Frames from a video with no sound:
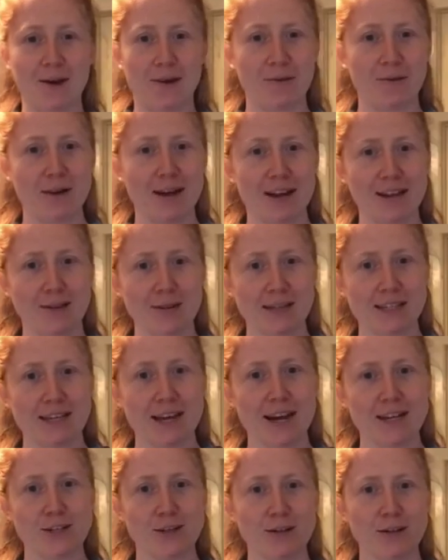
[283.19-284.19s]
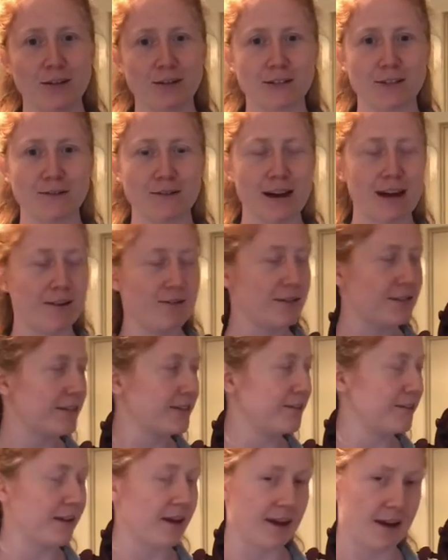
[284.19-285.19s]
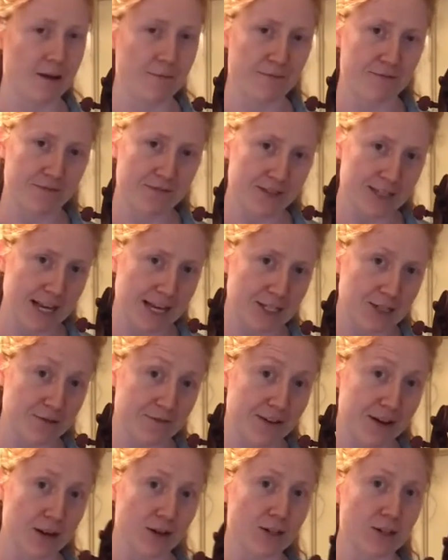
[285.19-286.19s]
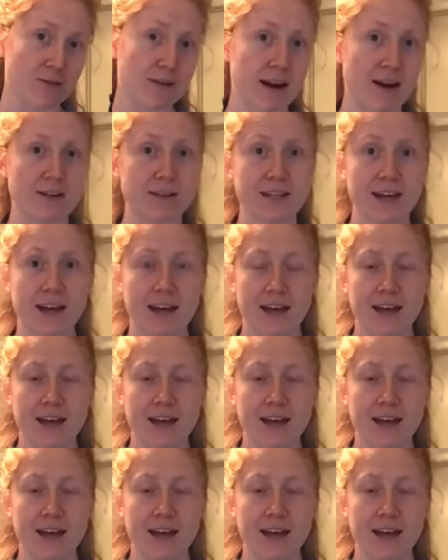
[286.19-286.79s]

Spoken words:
When you slide your notes around, slide your fingers around,